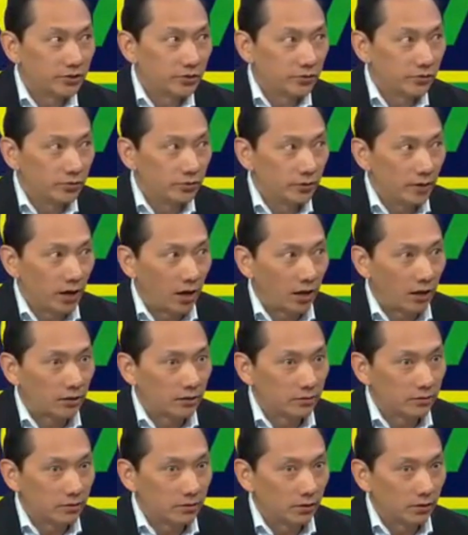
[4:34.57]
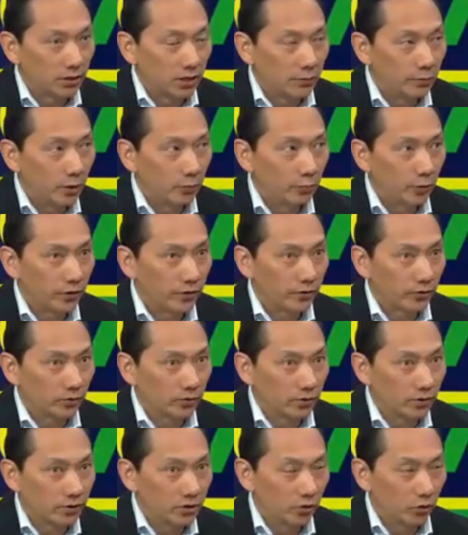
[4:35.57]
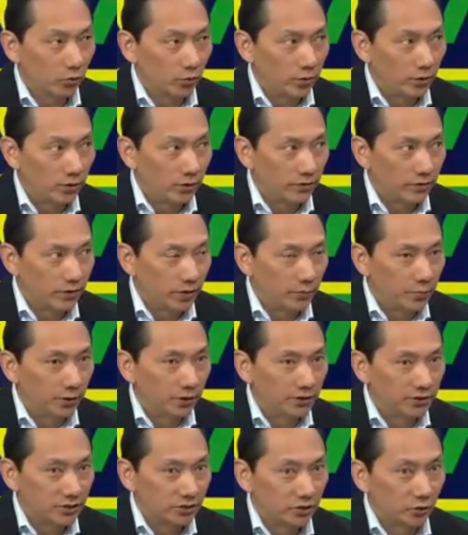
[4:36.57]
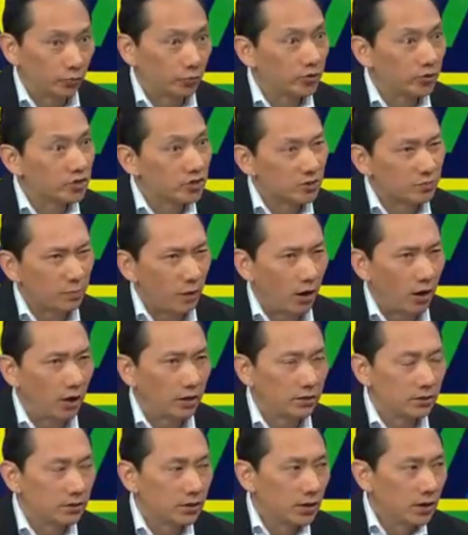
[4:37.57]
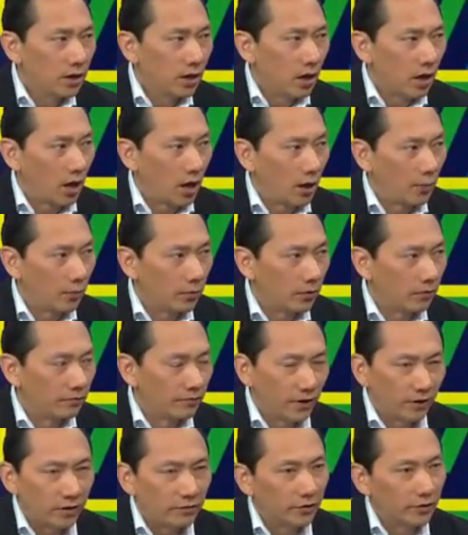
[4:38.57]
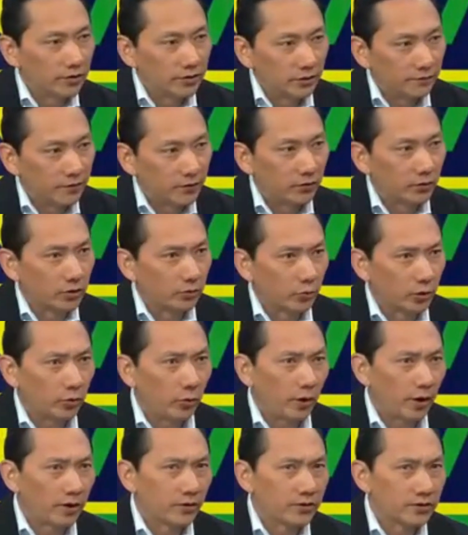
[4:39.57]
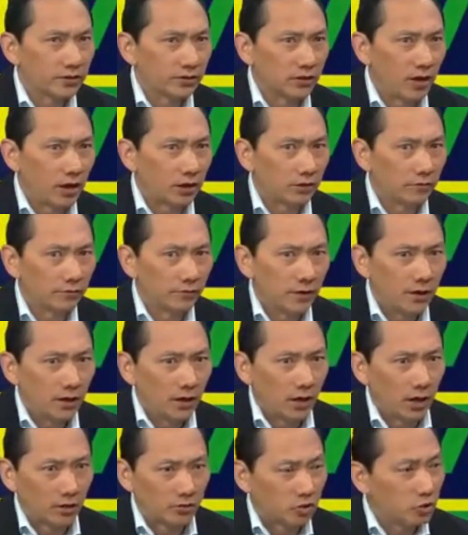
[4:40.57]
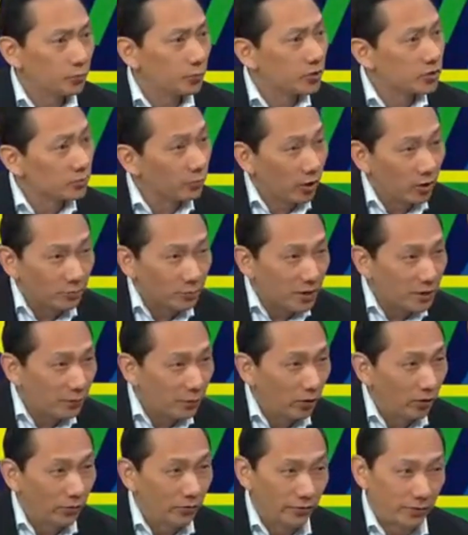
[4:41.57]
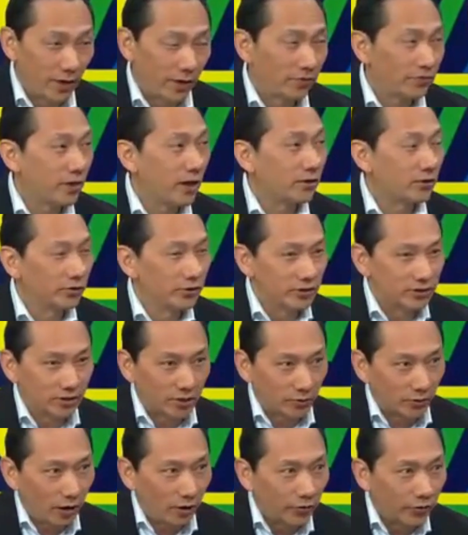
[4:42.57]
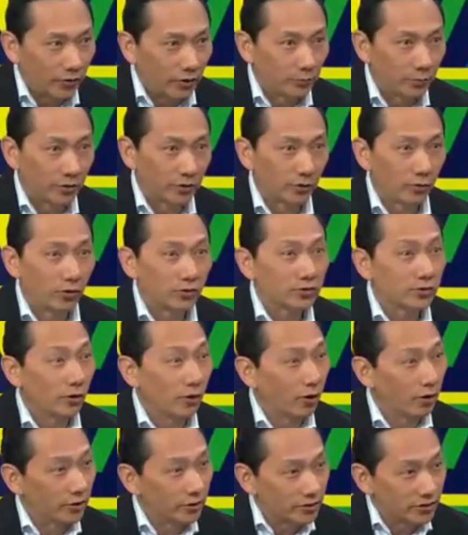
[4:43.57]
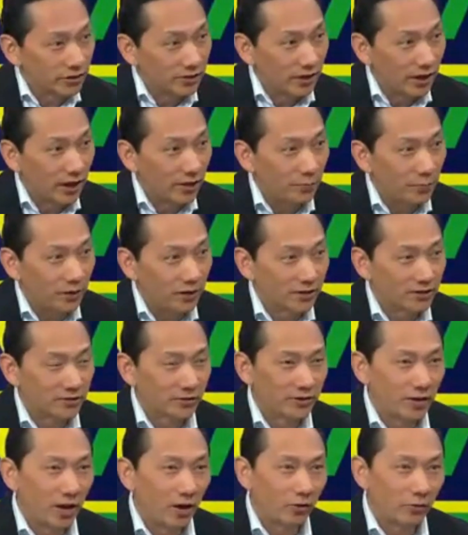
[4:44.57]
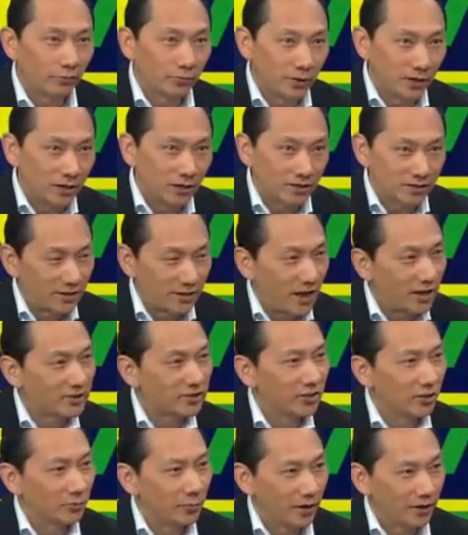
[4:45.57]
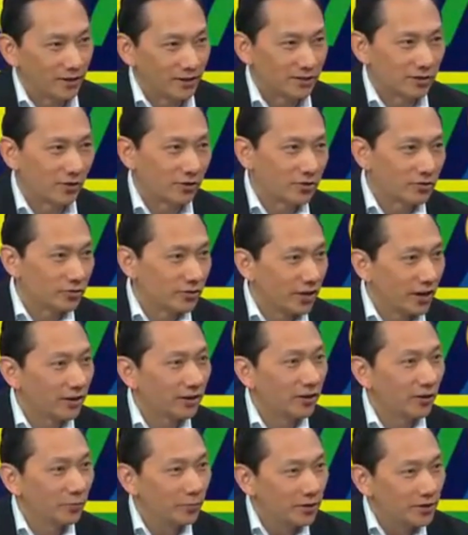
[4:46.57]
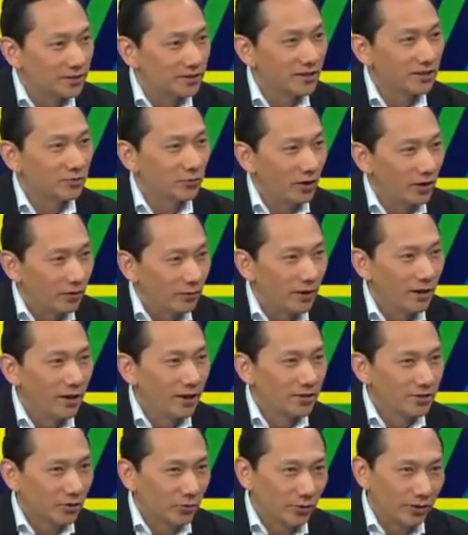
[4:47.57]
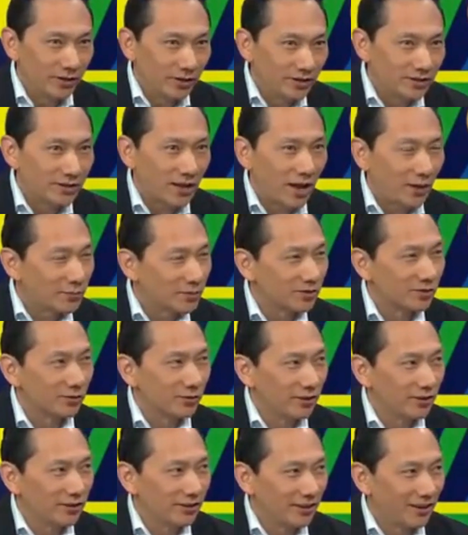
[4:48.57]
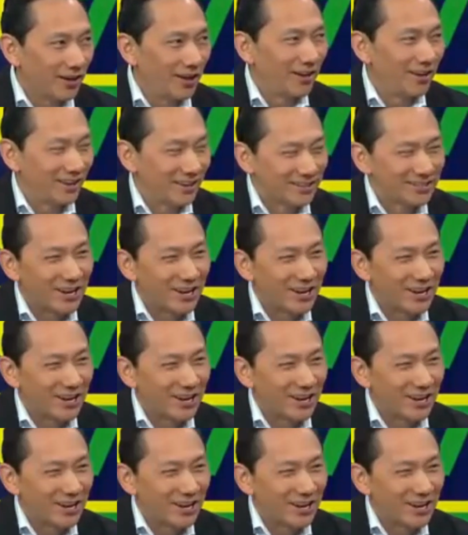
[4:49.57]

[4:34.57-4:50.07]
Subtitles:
to come up with, the ability to respond, very, very difficult. It requires a lot of super smart people, and thank goodness they're out there, but they're also harder to get because they're now being snatched up by these larger tech companies as well. So it is absolutely a